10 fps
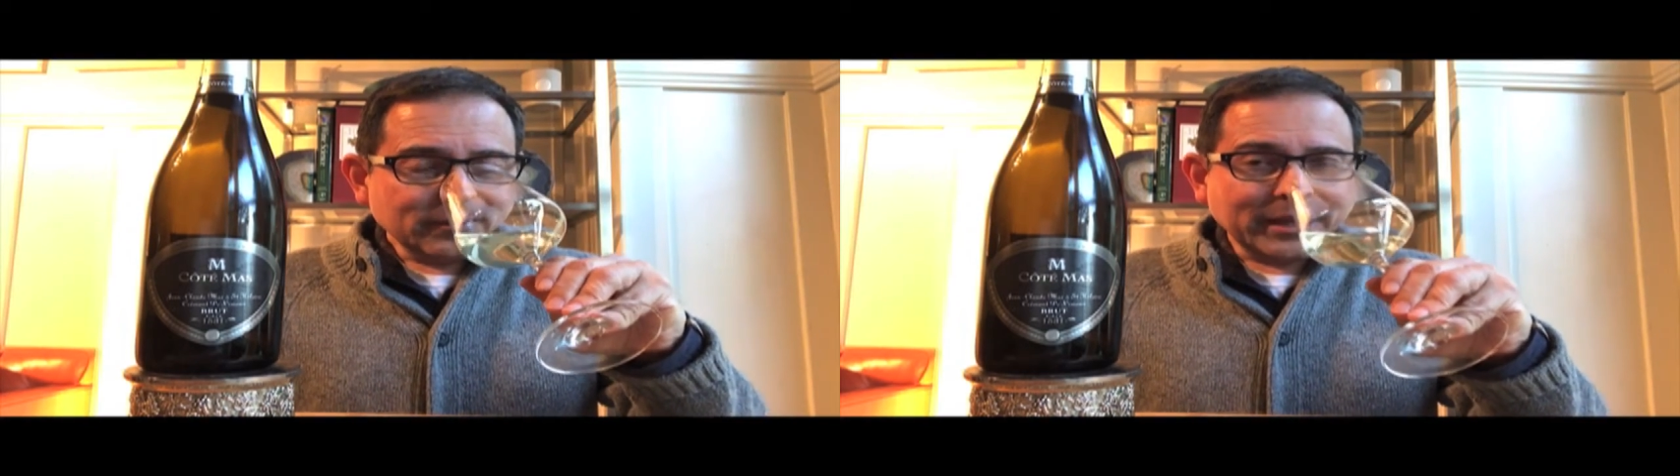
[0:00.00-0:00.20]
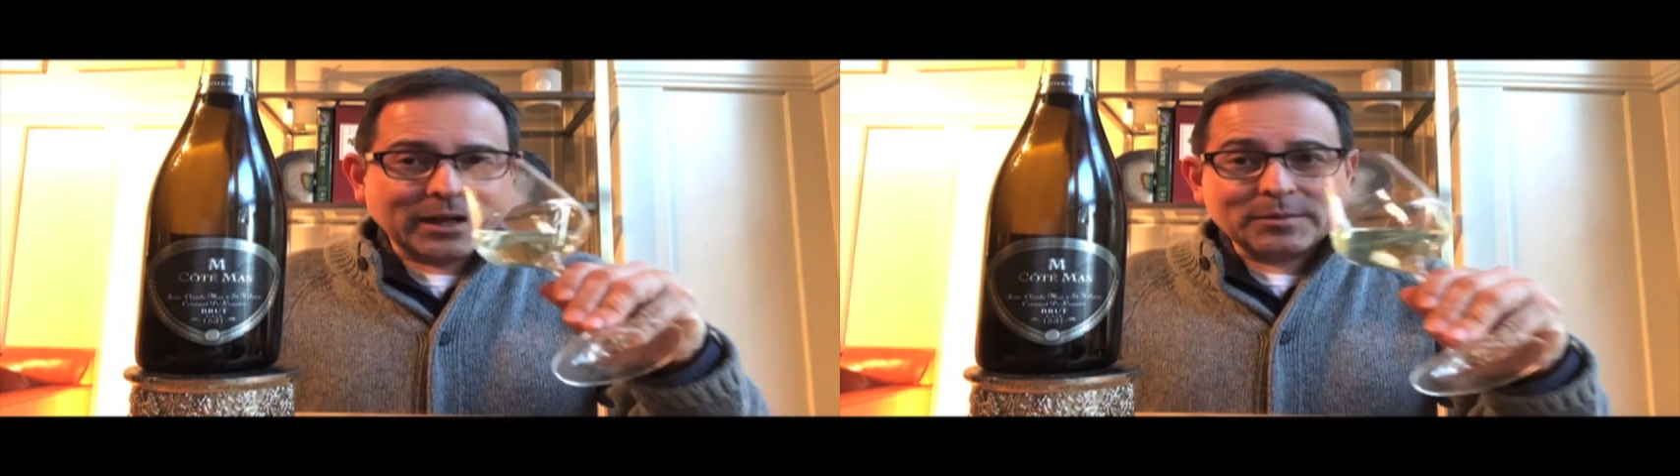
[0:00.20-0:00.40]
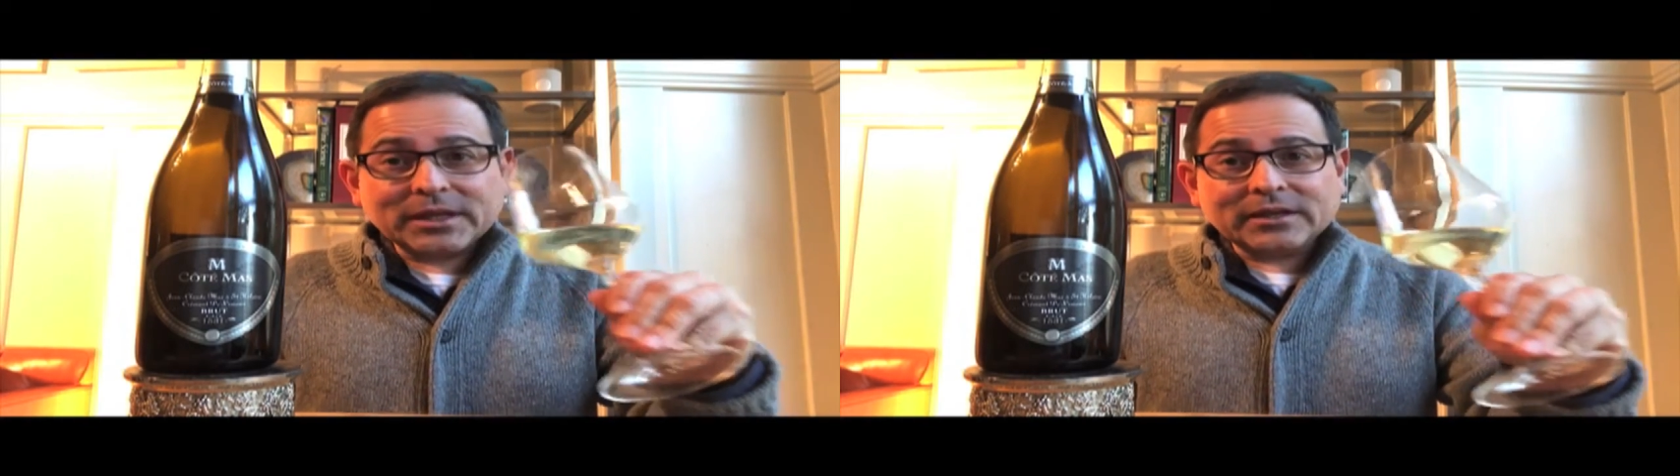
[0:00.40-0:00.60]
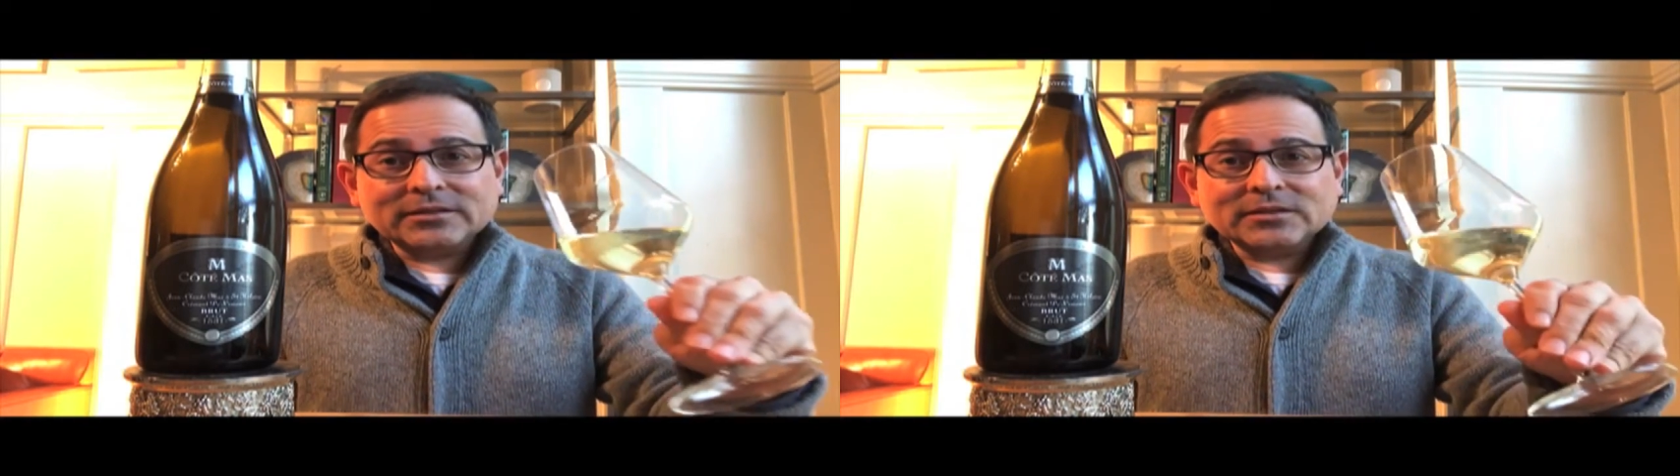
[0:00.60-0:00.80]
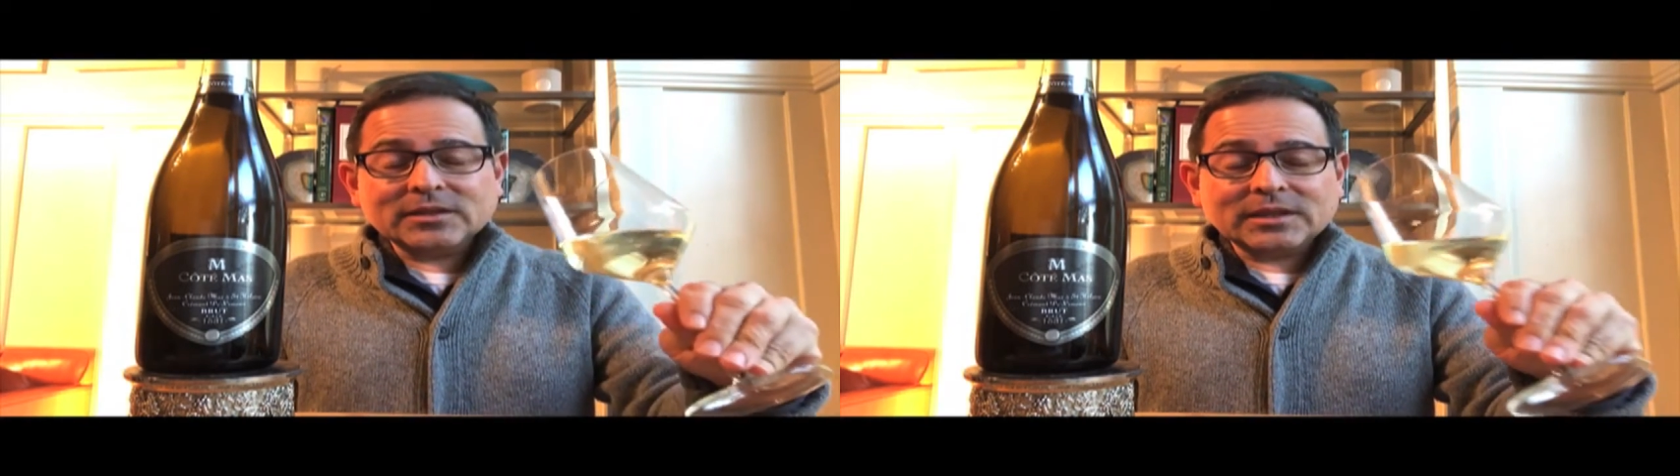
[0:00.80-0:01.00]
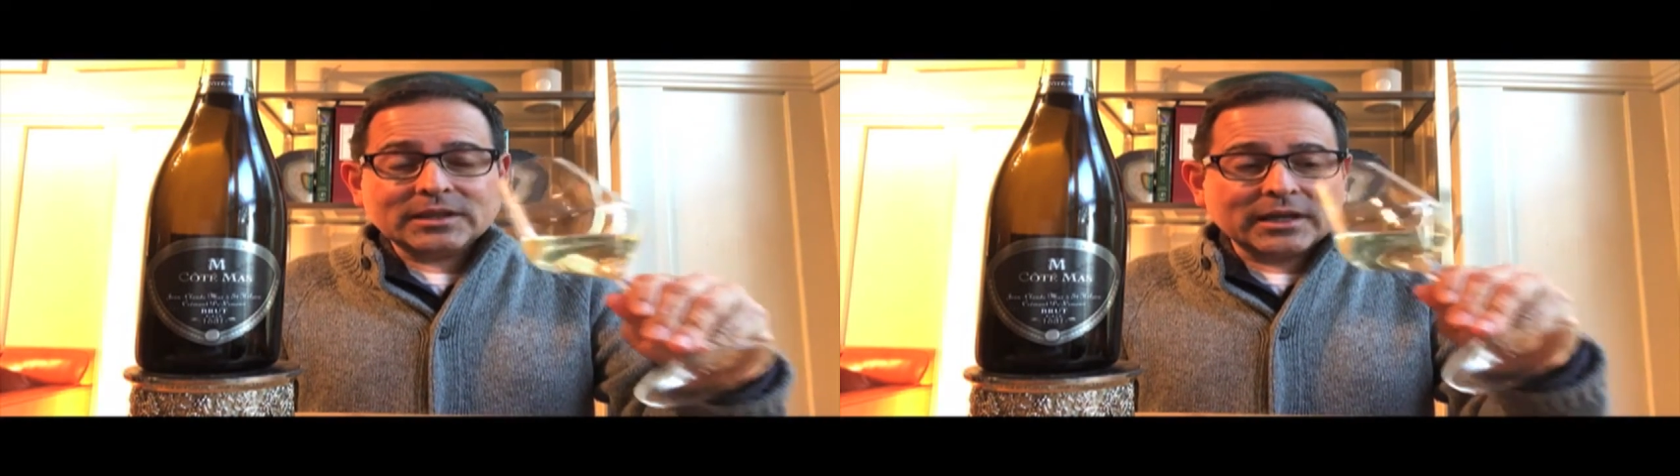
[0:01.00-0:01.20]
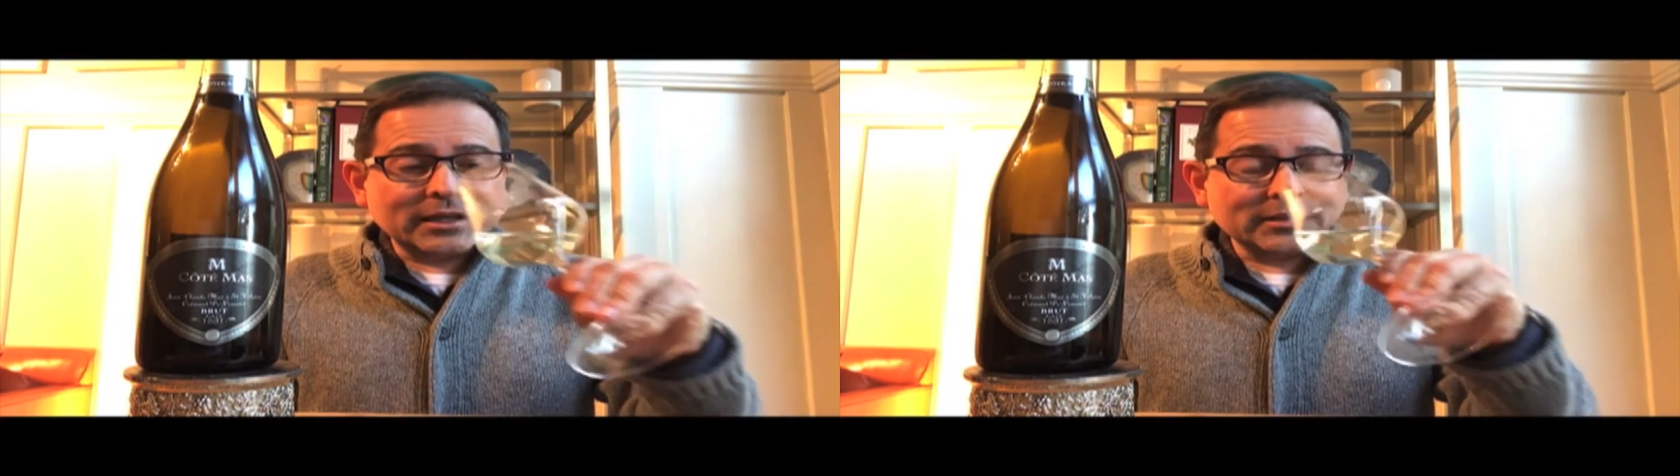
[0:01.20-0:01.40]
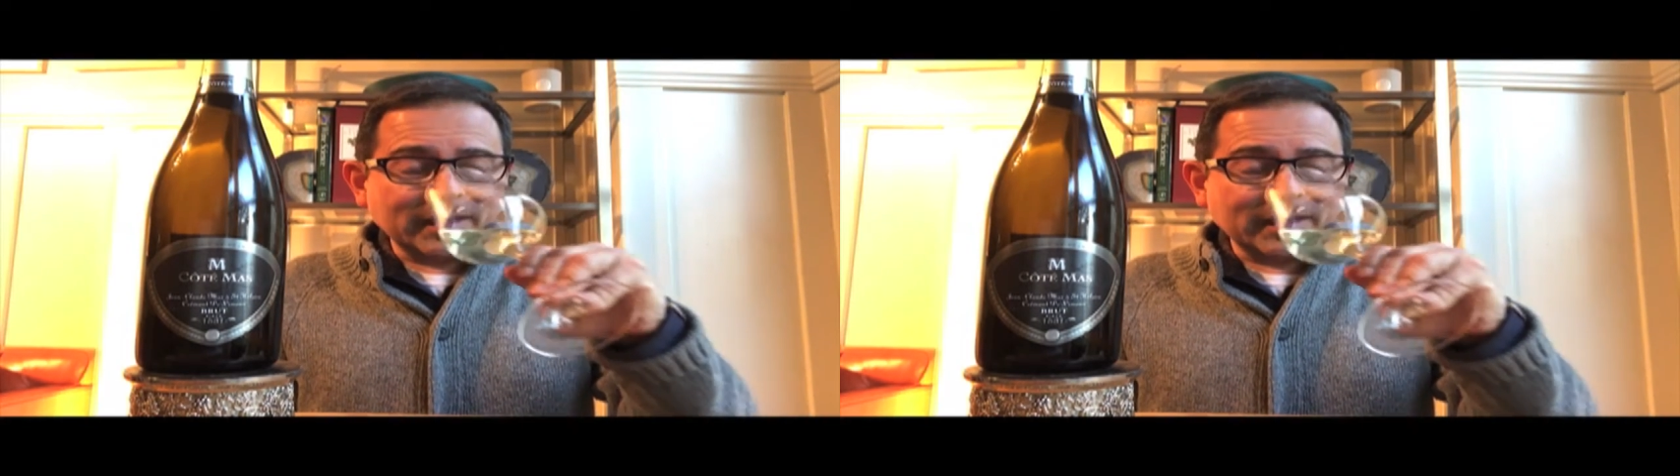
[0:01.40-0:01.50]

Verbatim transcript: Now begins the